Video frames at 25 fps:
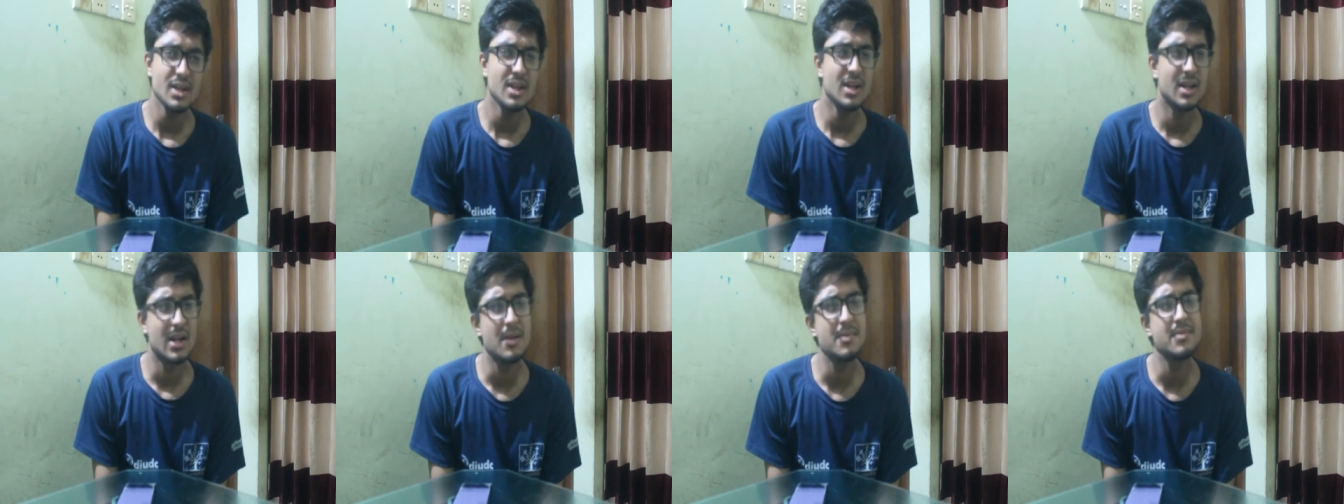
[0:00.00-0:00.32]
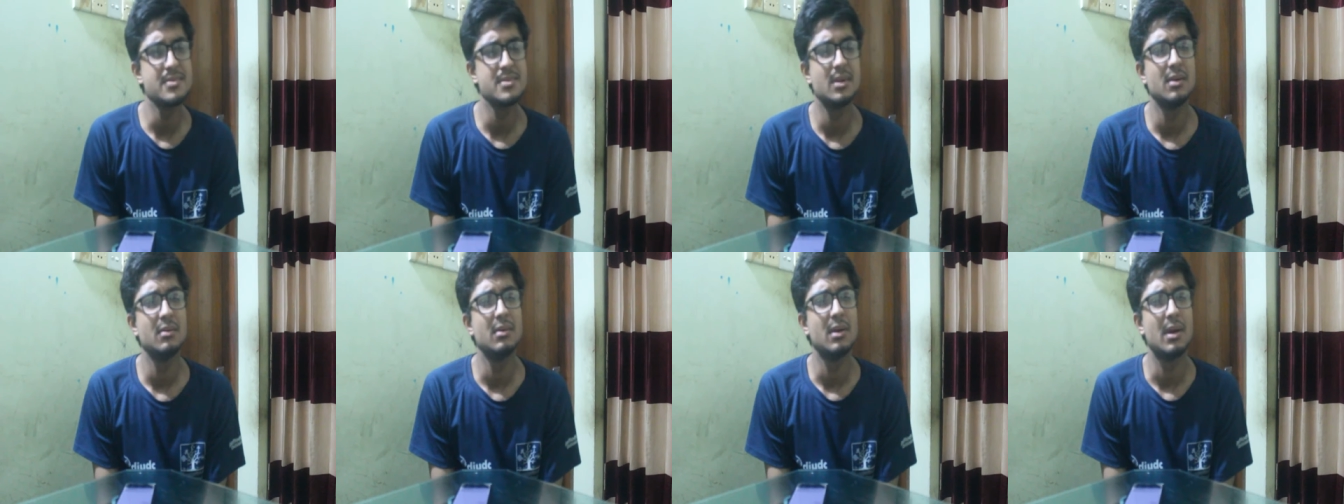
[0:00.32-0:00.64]

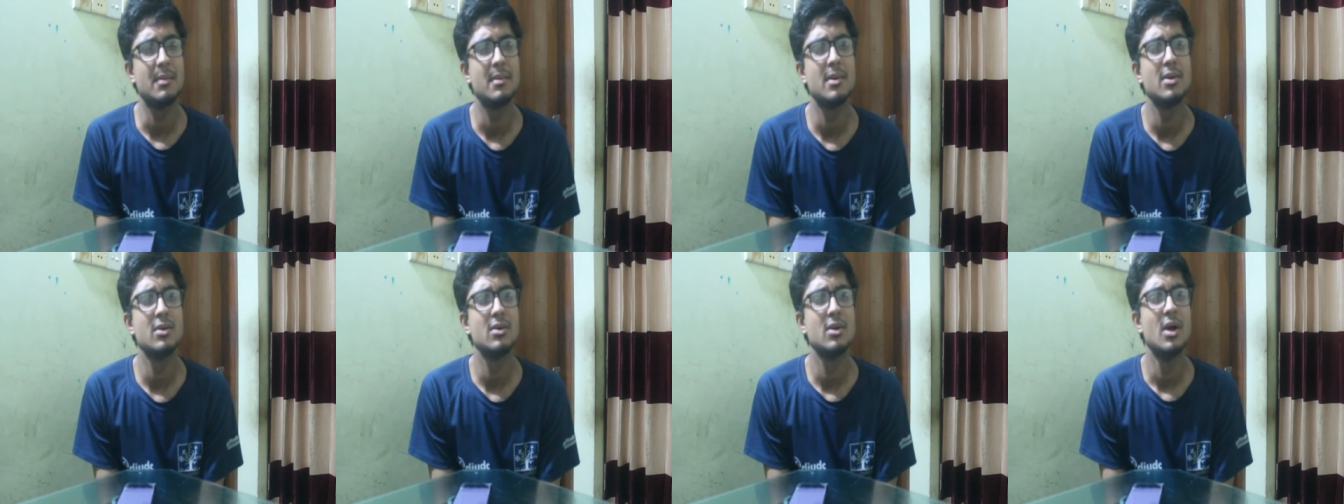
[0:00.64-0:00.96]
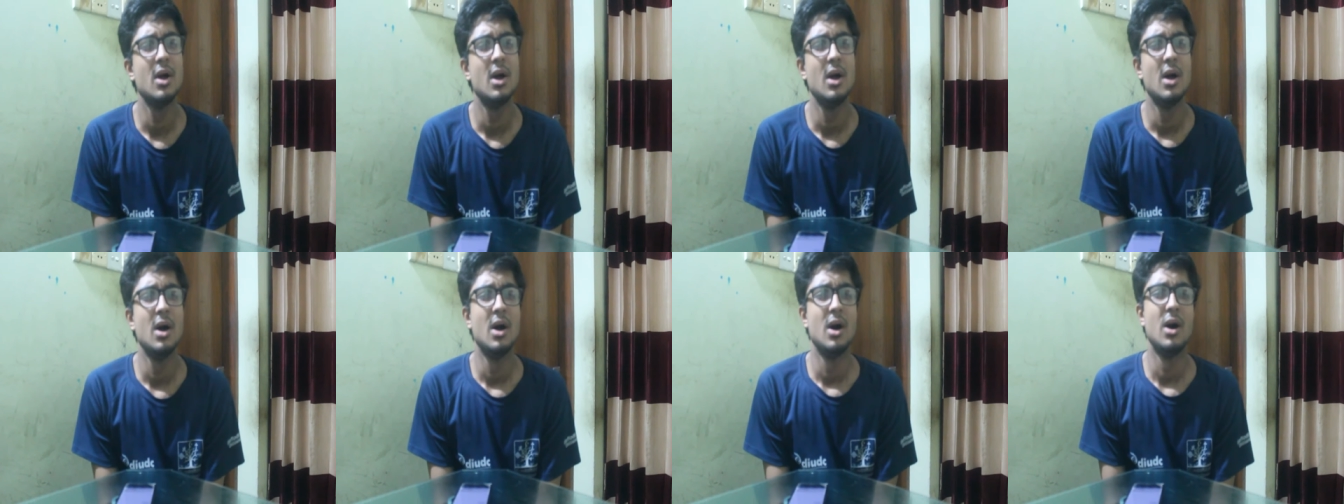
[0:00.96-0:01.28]
clubs about
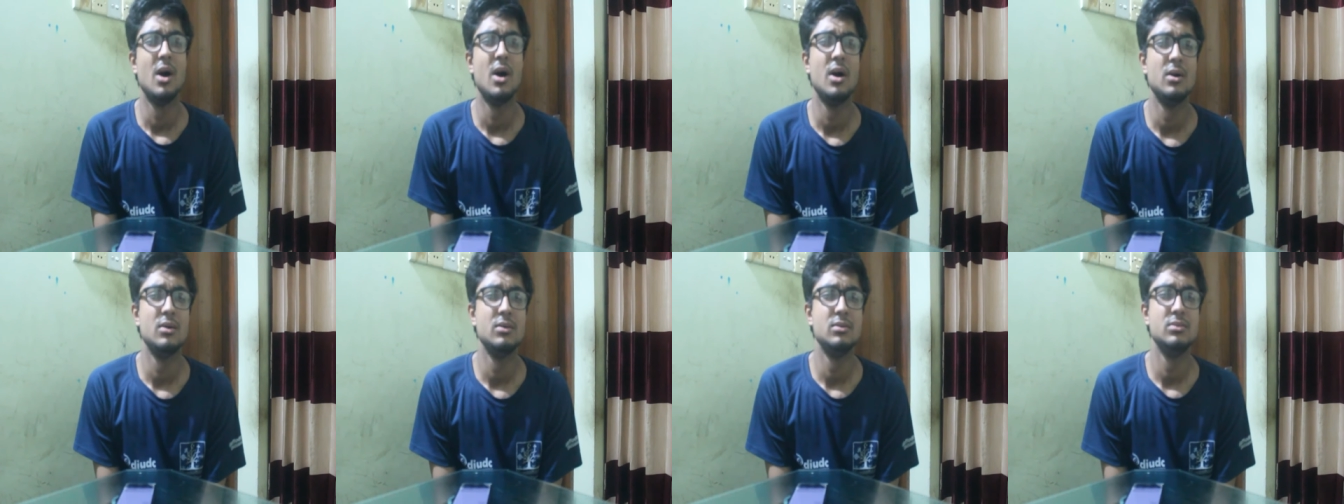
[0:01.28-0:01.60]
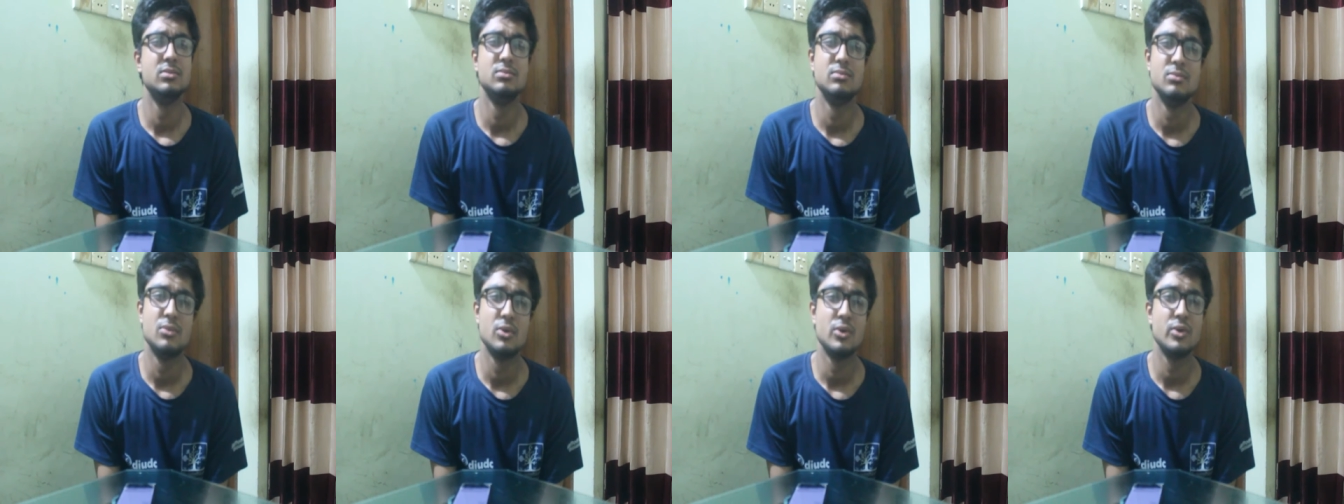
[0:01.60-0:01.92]

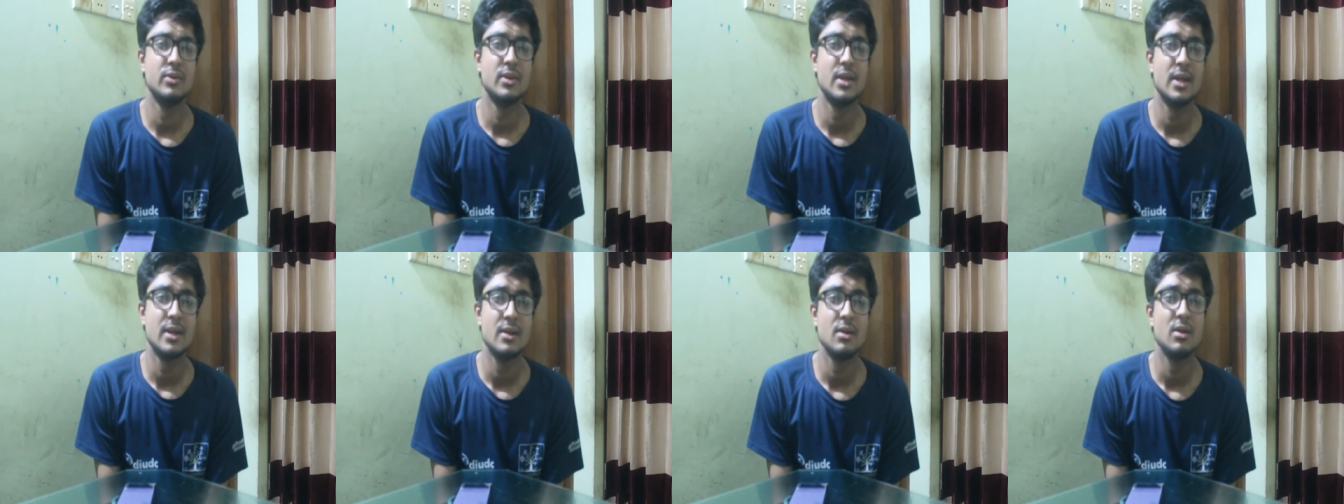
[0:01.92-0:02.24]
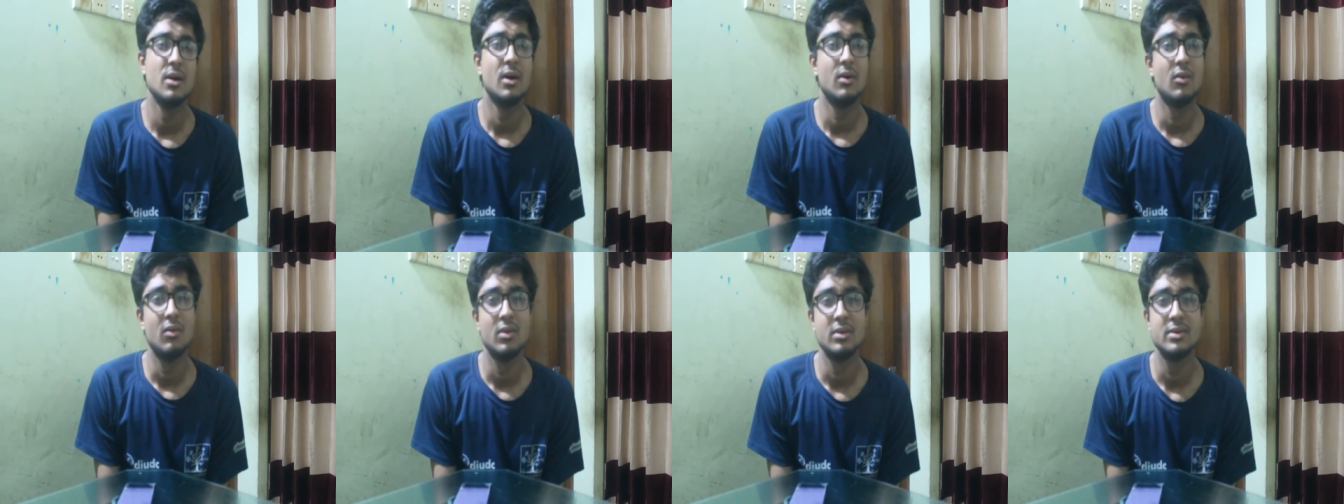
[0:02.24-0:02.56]
more than
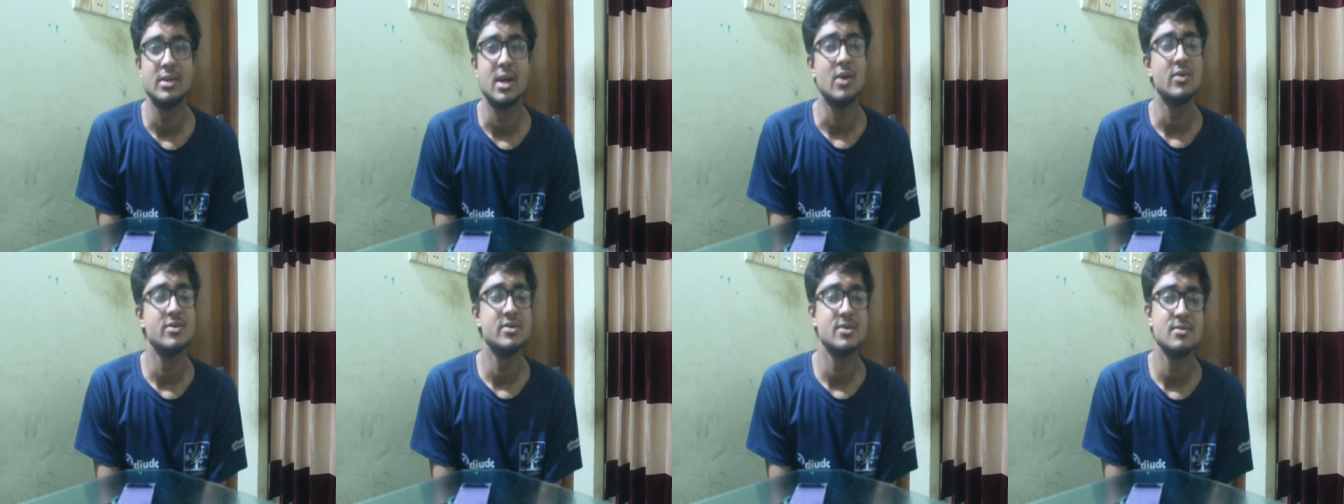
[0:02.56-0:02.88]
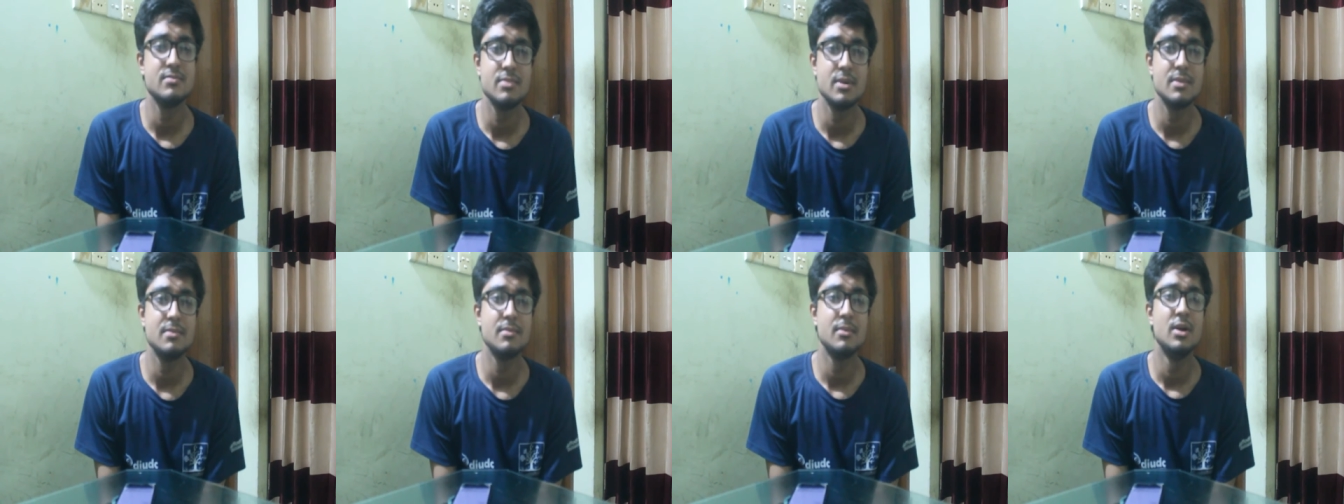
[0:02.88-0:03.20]

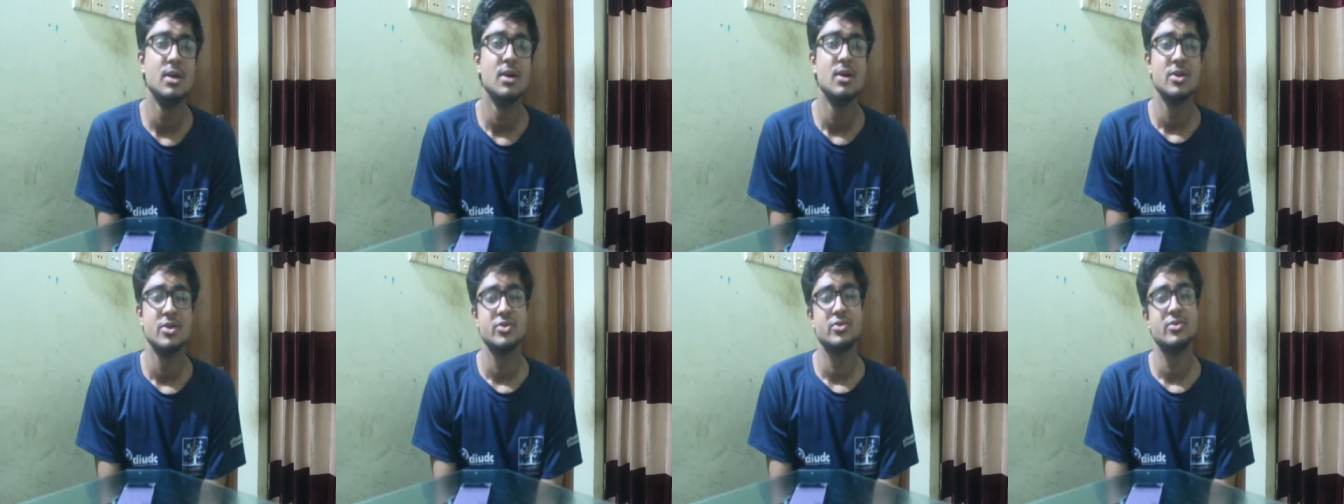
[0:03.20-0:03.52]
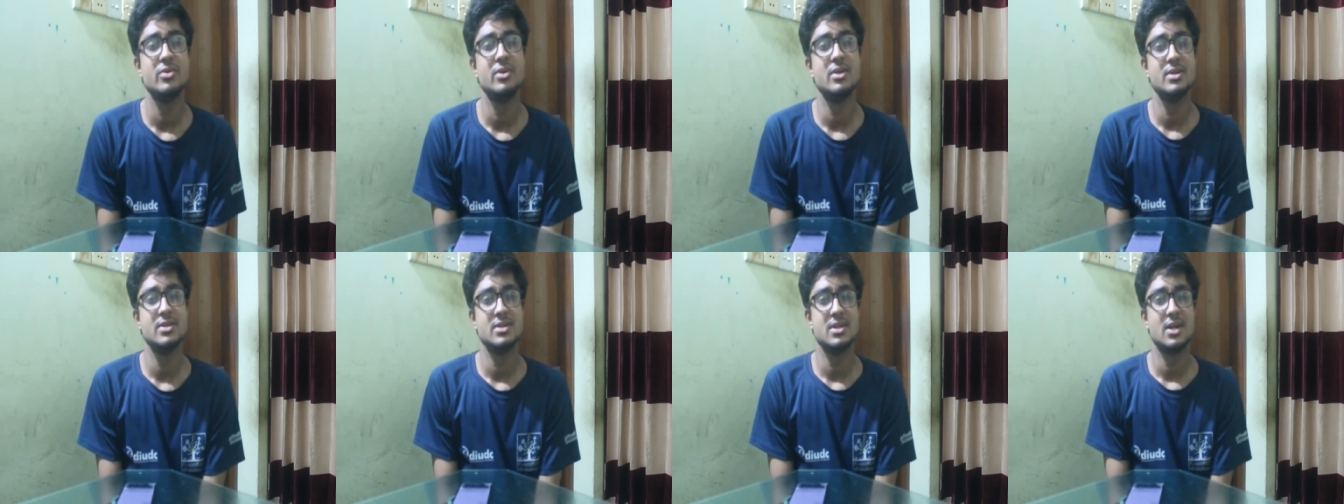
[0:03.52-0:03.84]
1,000 people
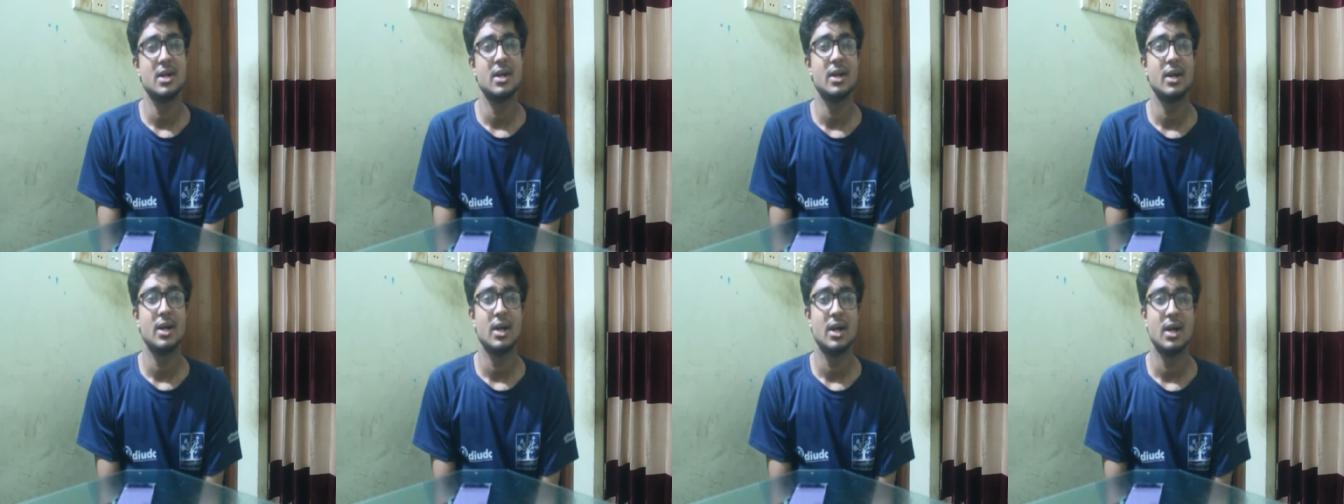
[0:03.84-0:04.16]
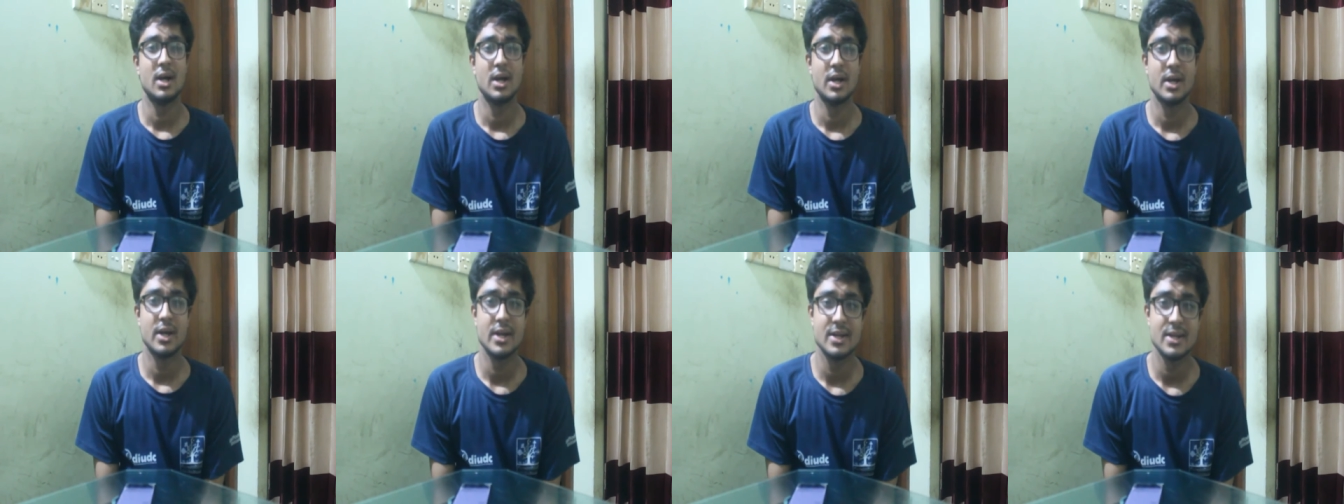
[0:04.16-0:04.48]
students
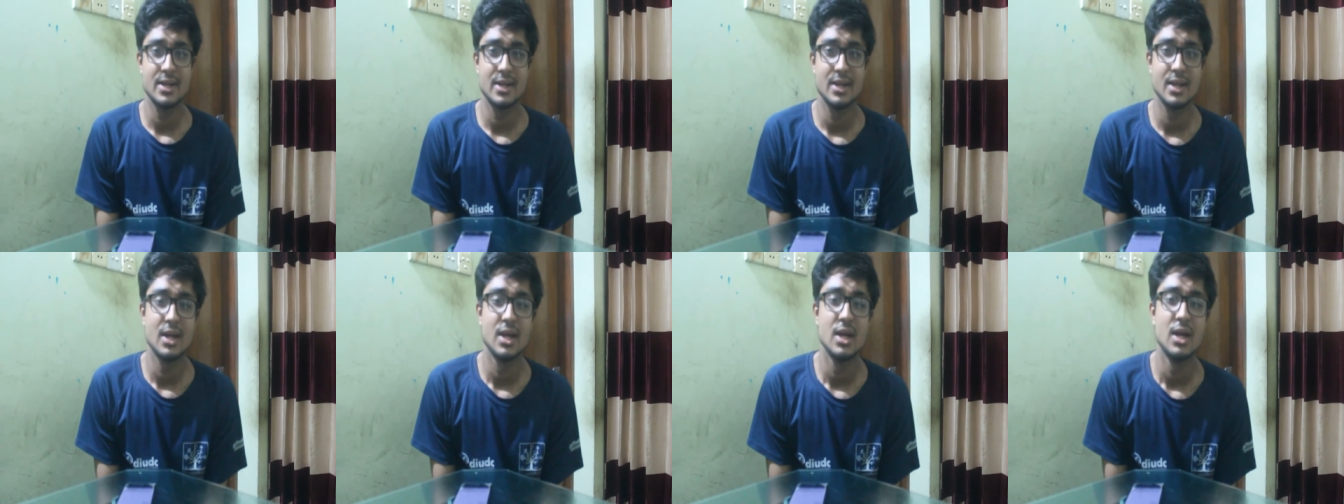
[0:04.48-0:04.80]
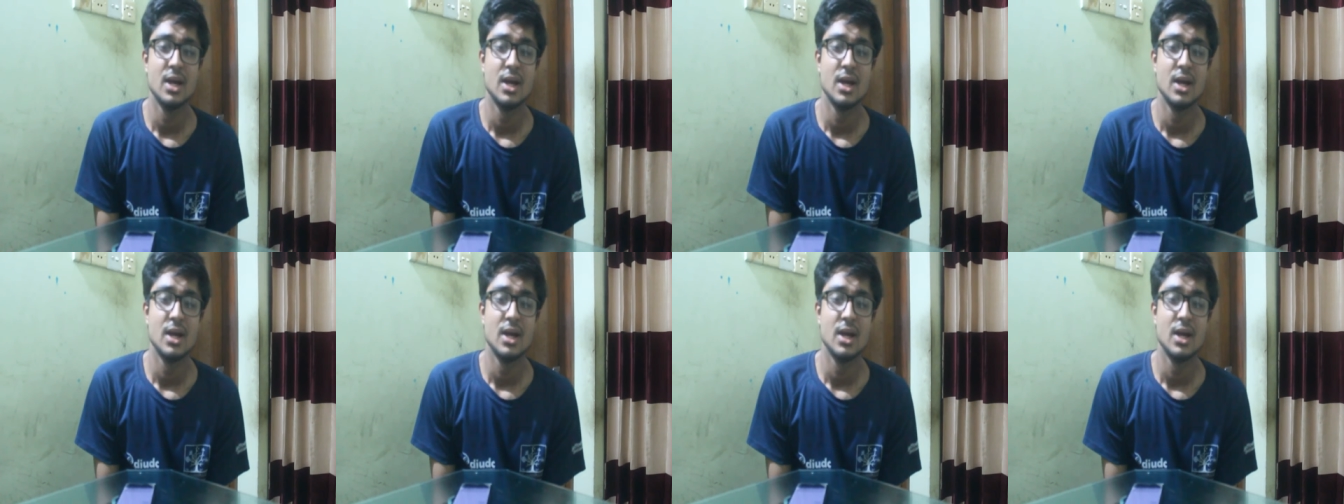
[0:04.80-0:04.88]
are getting